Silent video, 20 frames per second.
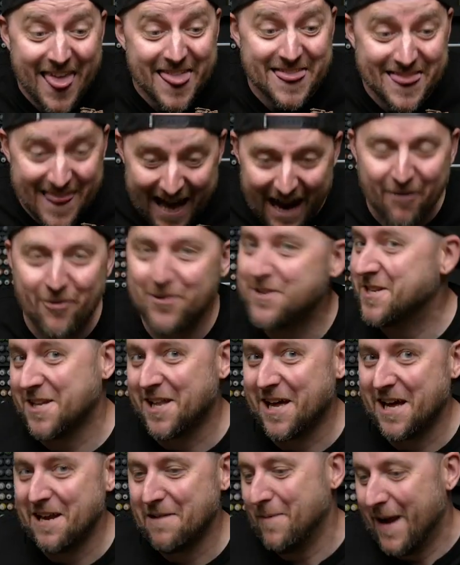That was a
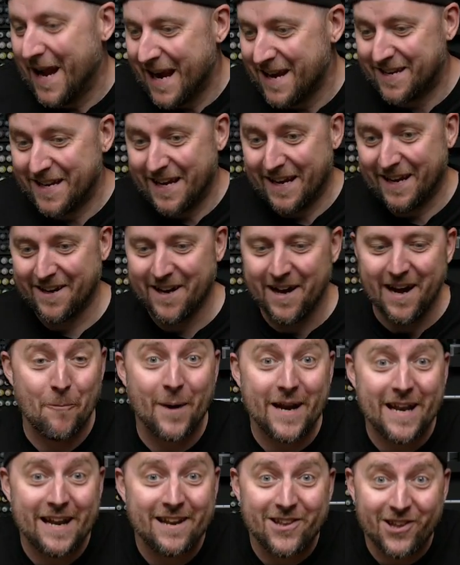lot of painting,
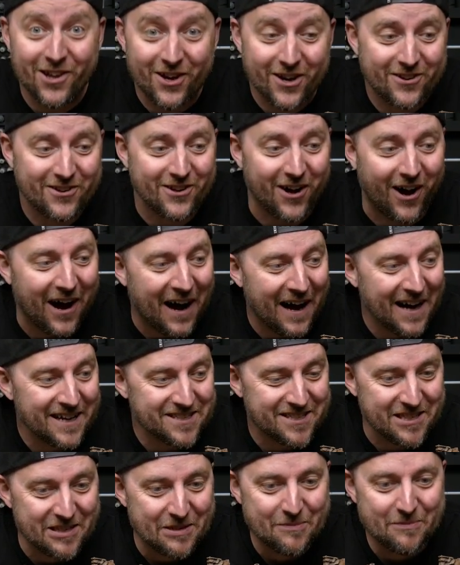but it looks
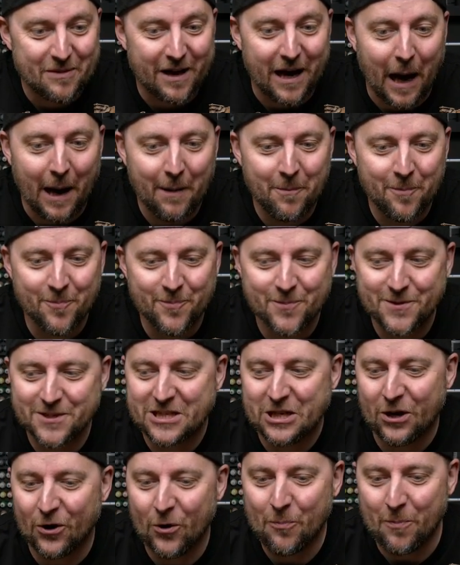awesome. I'm
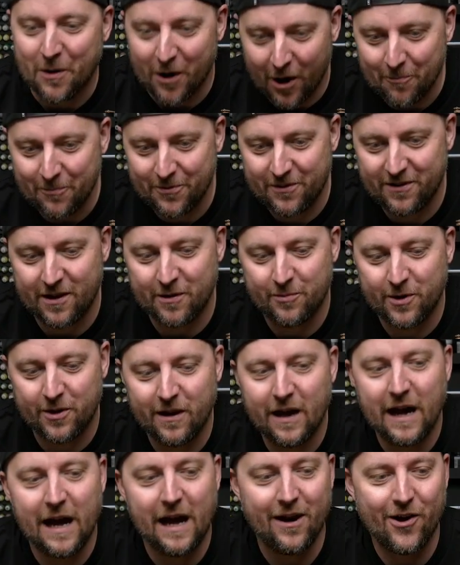so pumped
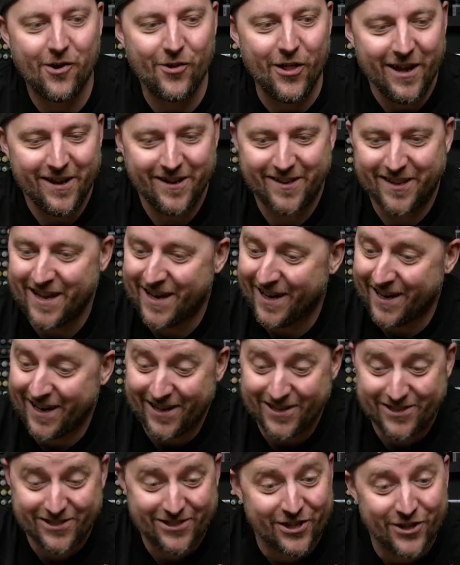about how this thing
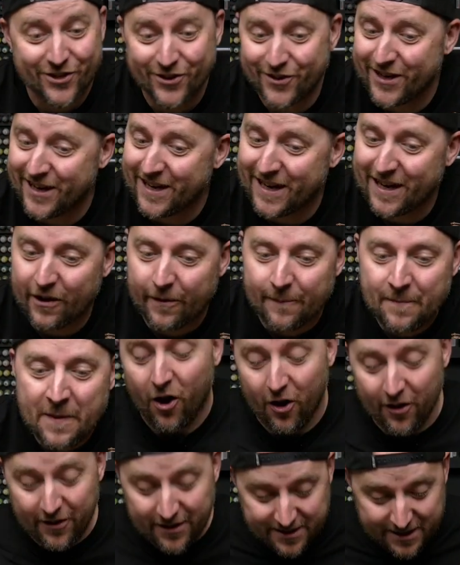is turning out.
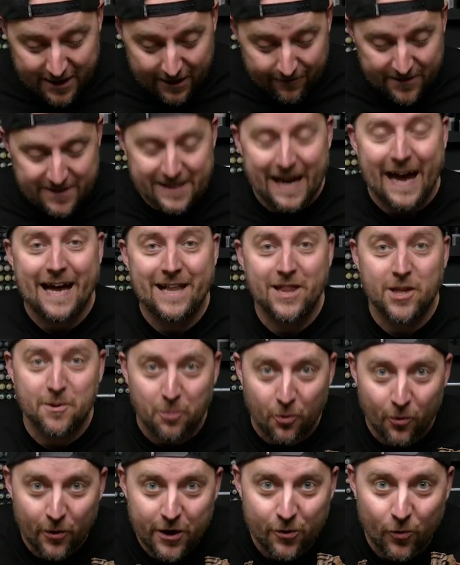All this stuff is at the
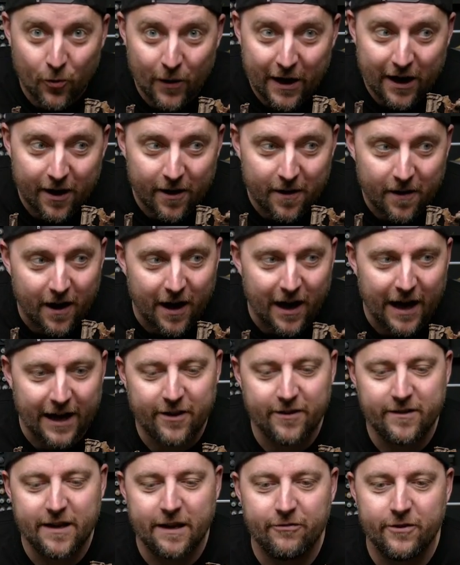point where I
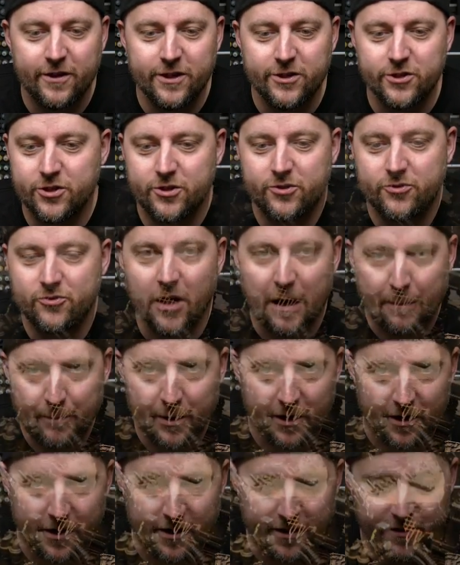could definitely just drop
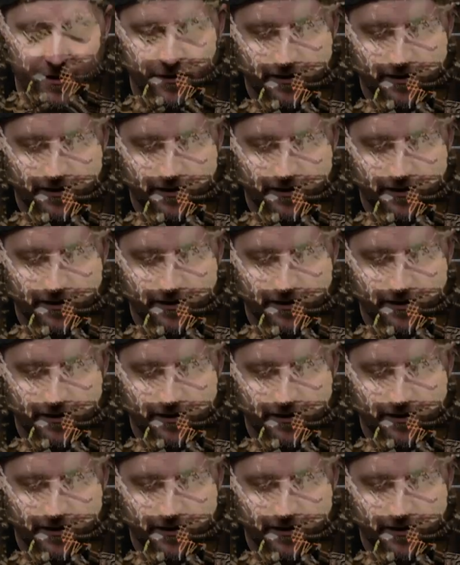it on